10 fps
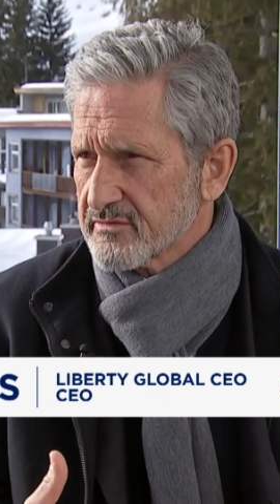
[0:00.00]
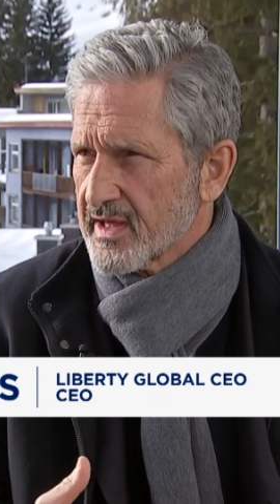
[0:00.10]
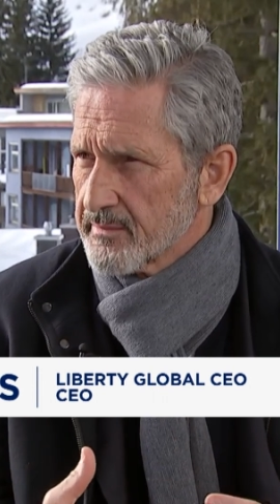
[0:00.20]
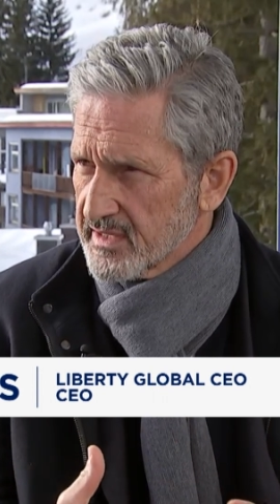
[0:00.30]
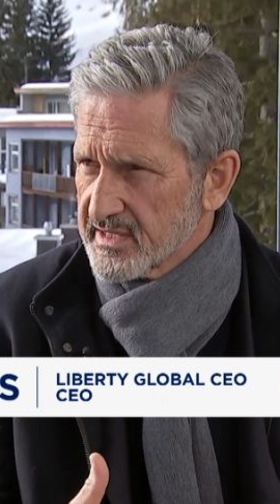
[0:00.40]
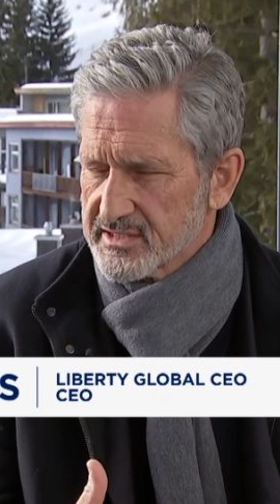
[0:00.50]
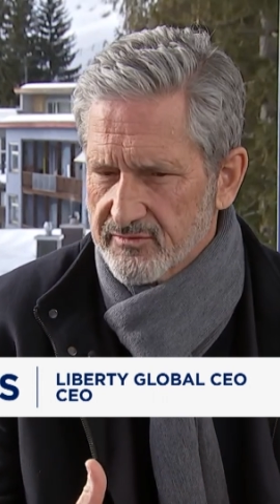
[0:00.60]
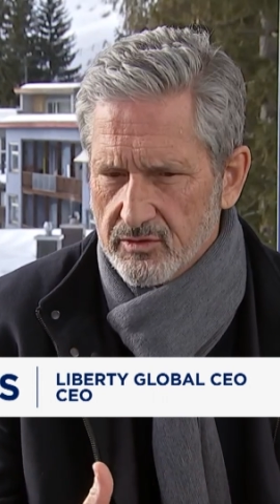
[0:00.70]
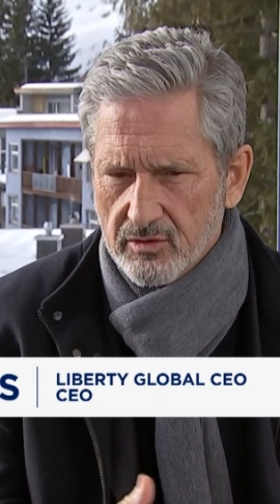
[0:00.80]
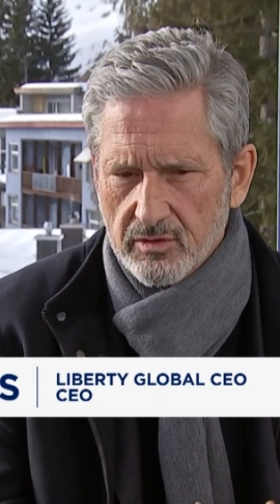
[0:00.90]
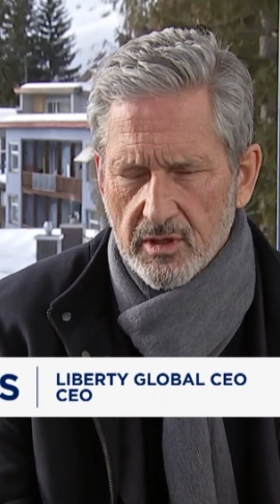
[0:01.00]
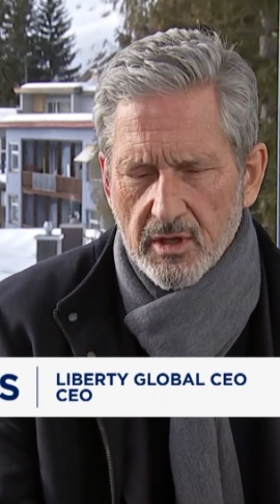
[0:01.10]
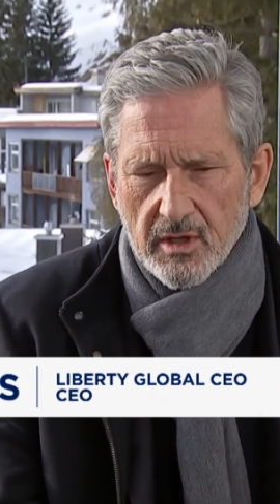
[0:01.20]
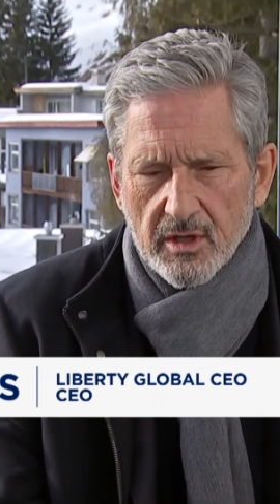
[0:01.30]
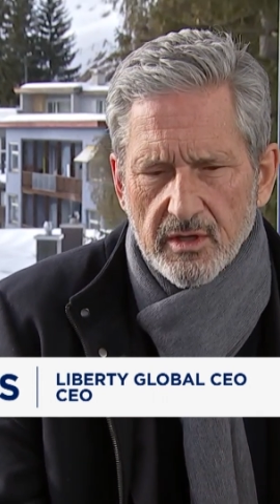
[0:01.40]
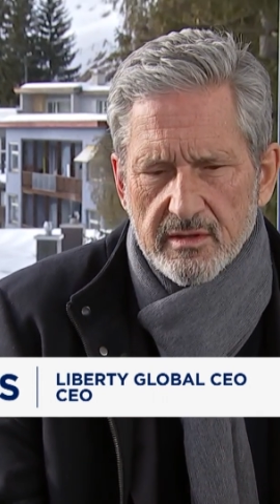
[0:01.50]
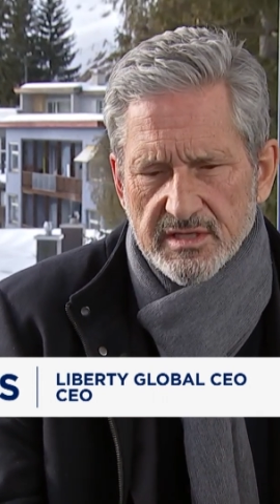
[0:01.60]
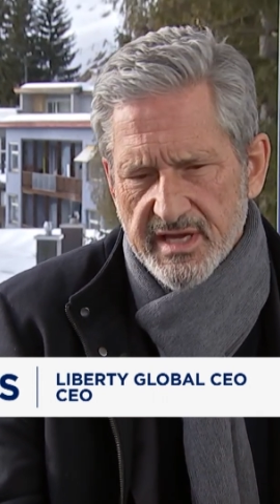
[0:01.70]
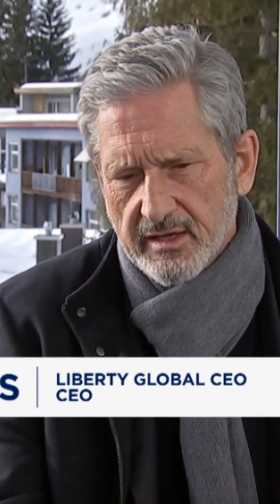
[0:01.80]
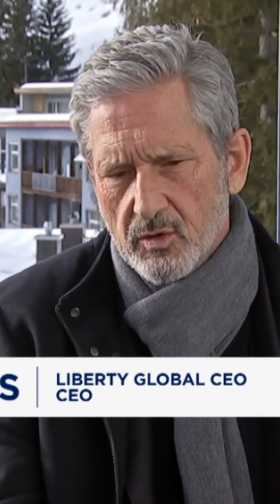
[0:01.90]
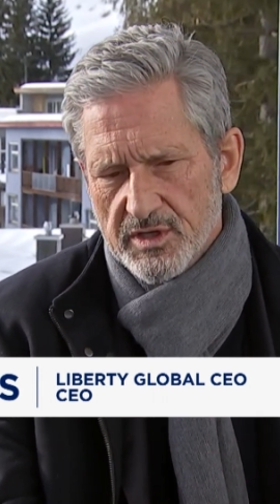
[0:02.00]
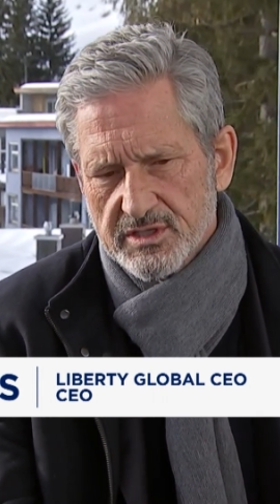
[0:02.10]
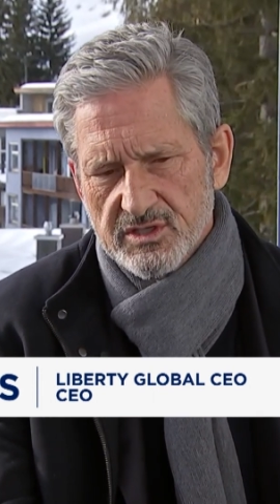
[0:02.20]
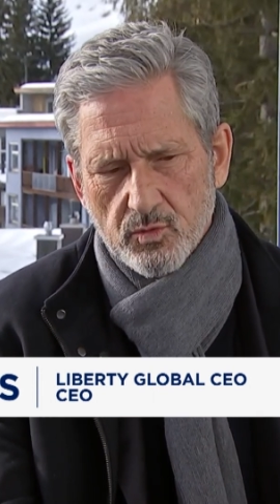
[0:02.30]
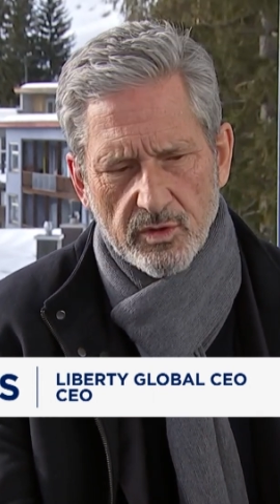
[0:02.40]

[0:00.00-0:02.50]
of that make that difficult. The second question is,